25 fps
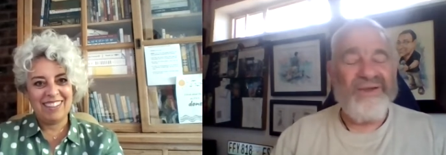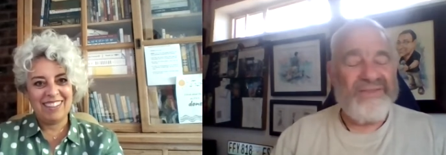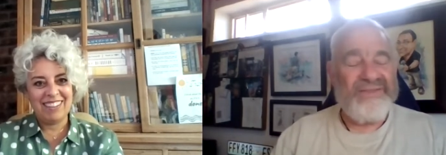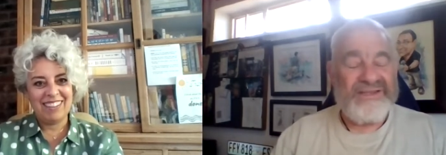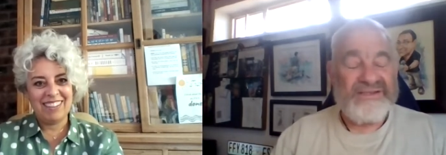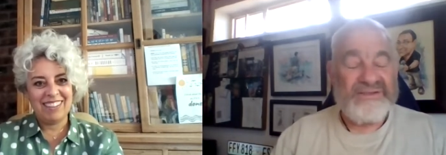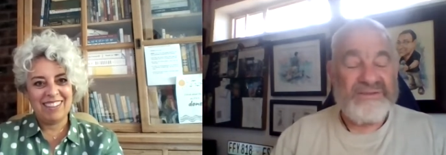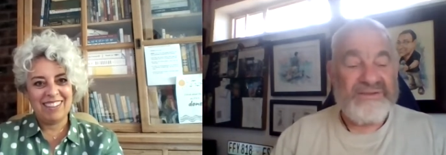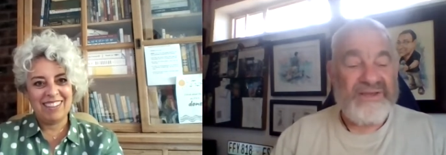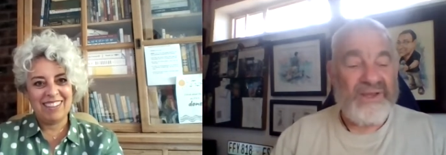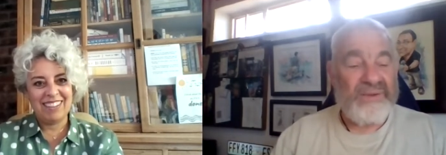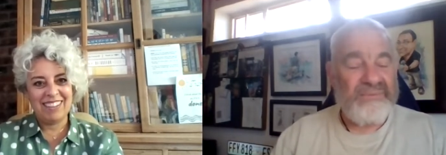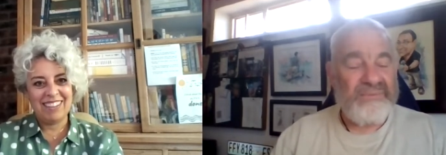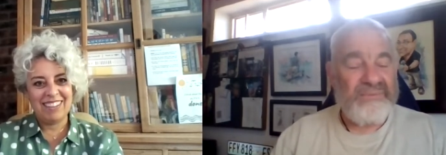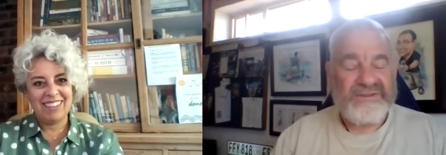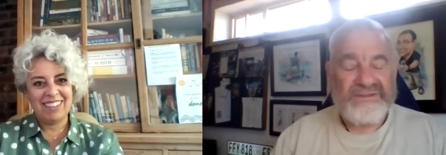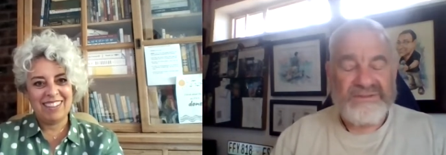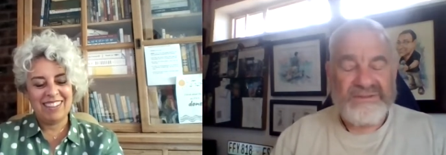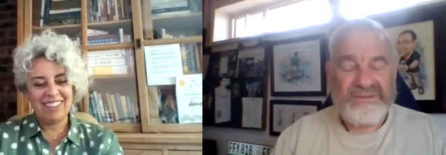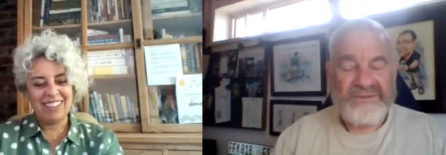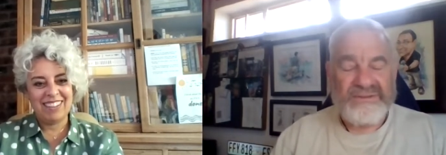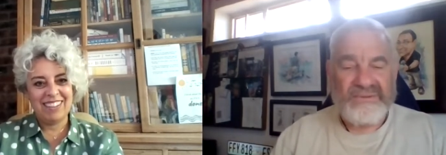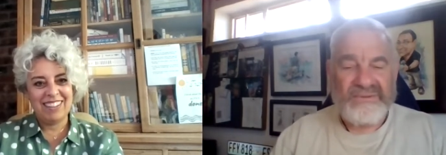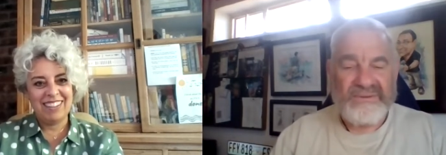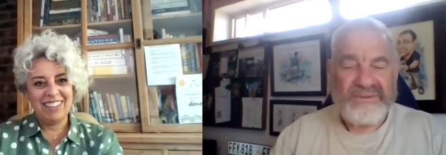Speaker 1: no, there's so
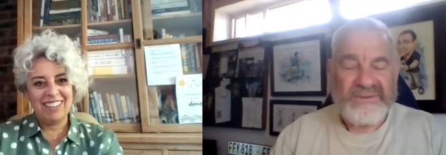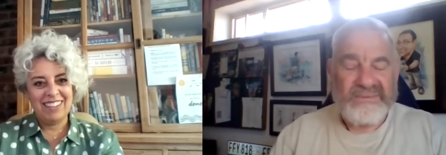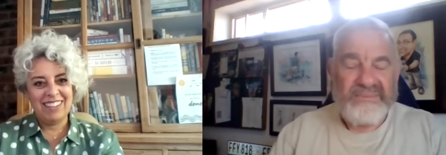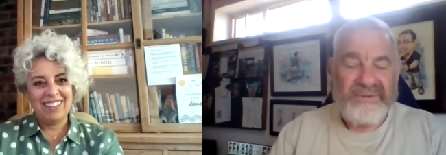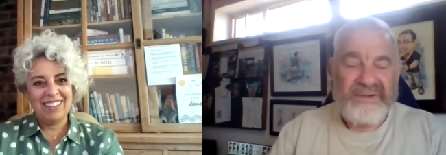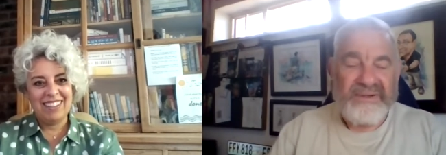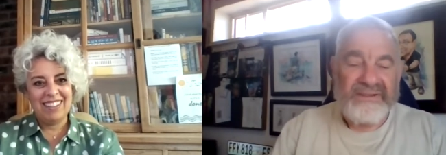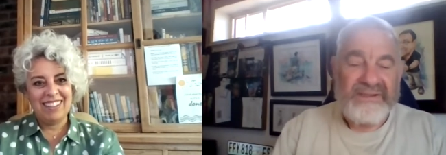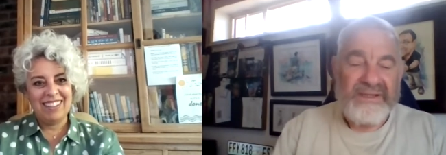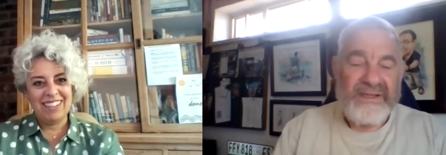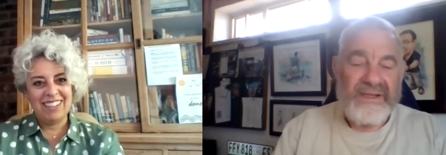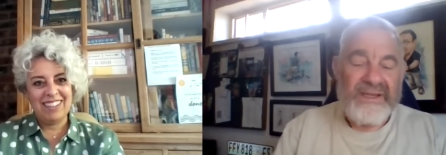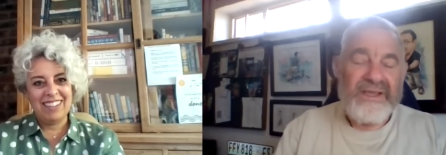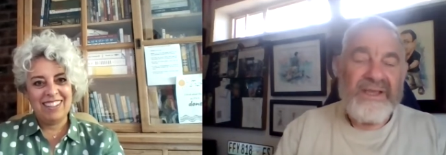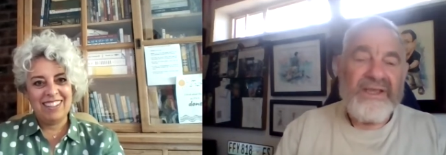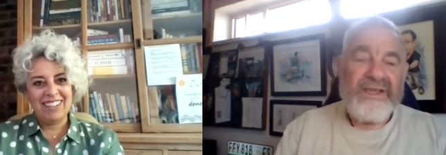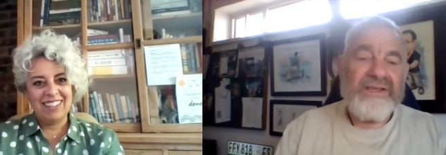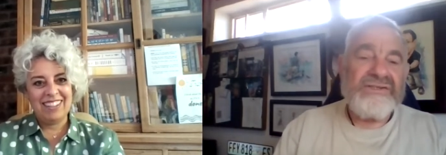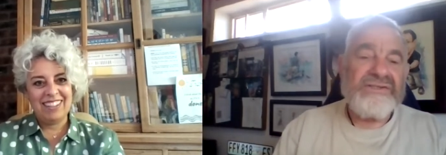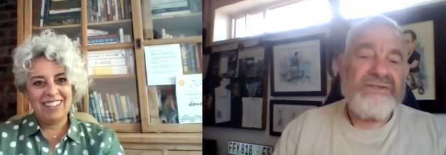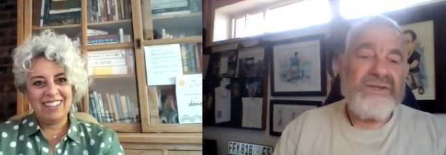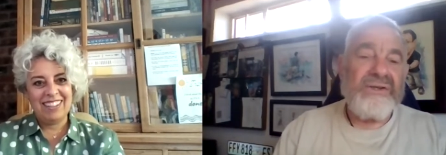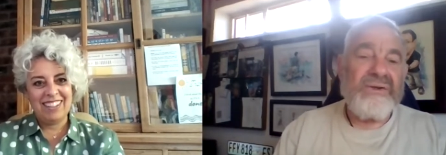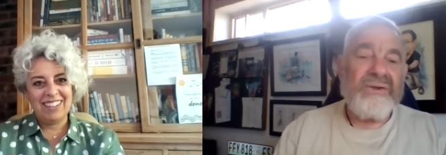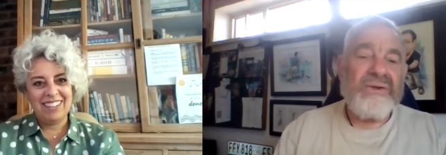much to talk about.
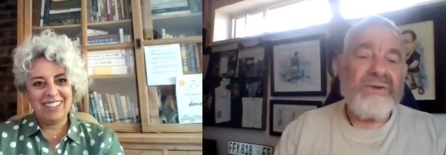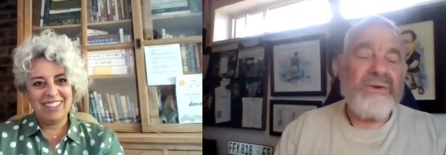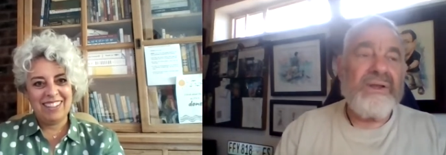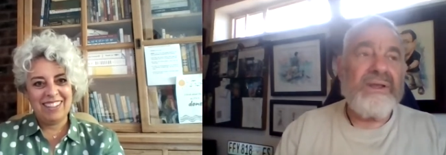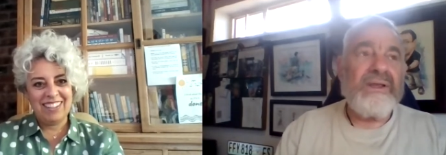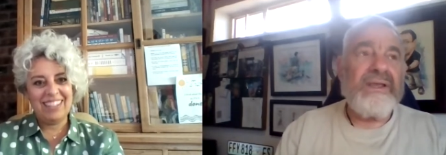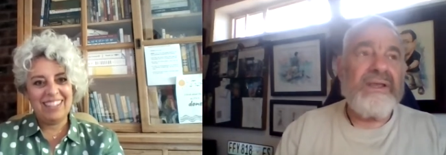So,